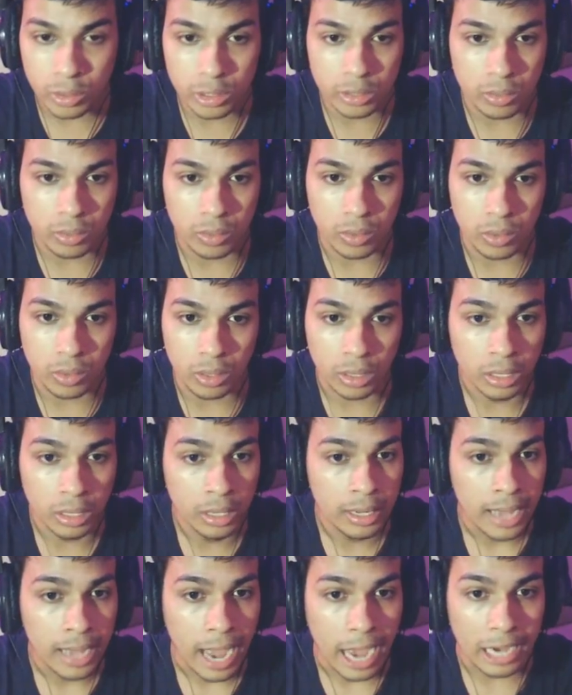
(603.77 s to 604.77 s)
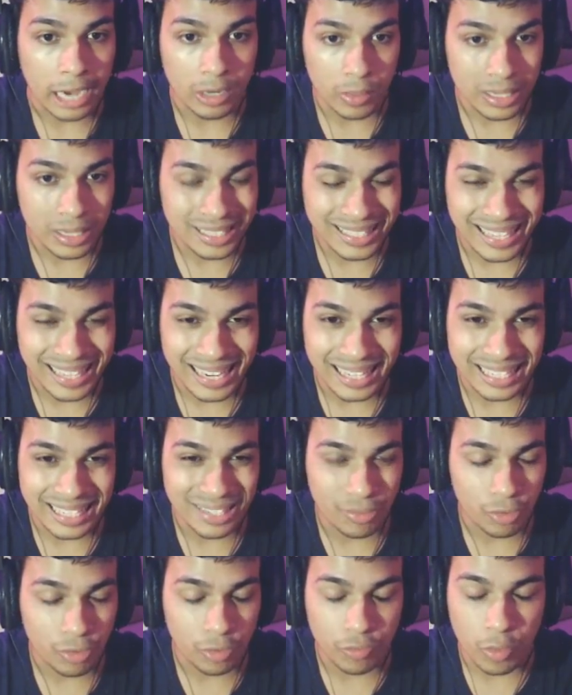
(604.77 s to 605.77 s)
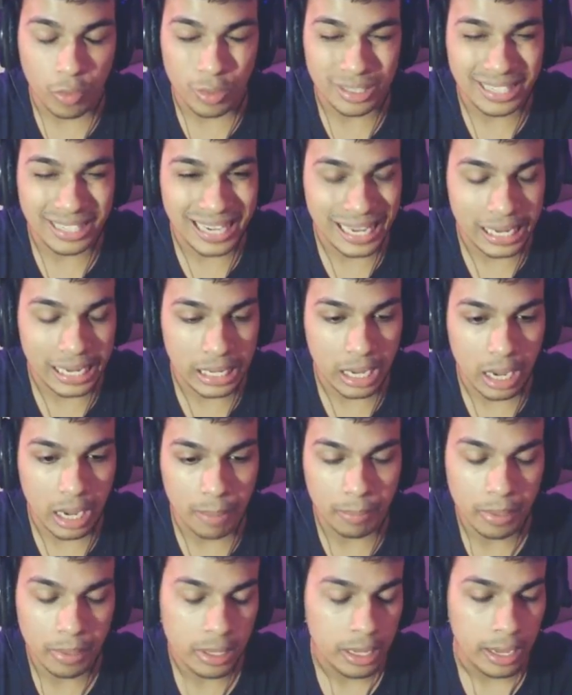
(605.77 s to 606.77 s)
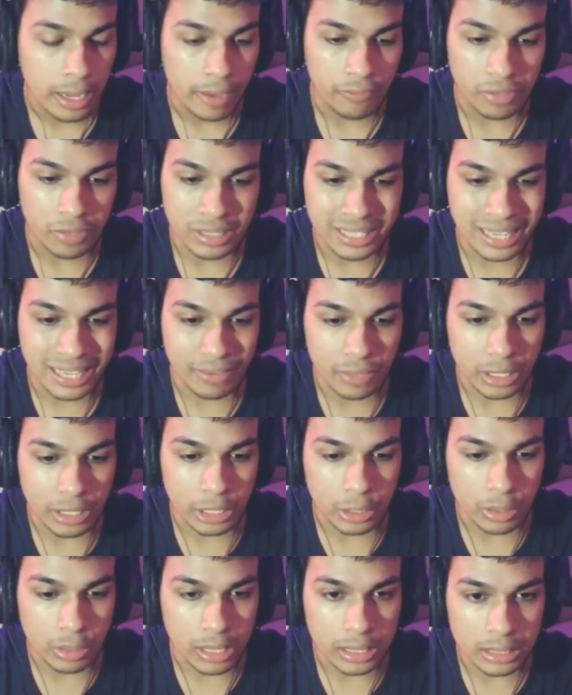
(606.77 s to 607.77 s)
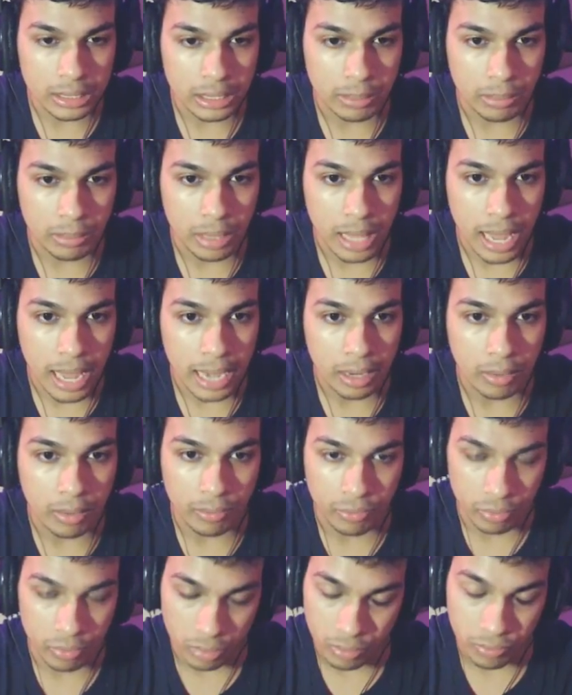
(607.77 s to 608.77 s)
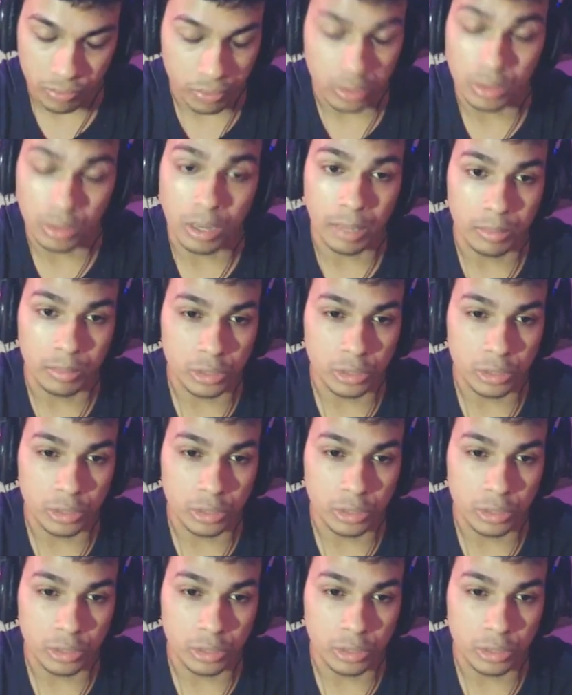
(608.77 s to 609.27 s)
or iOS settings if your phone's heating up, if it's giving you guys some lag, or if, if the game is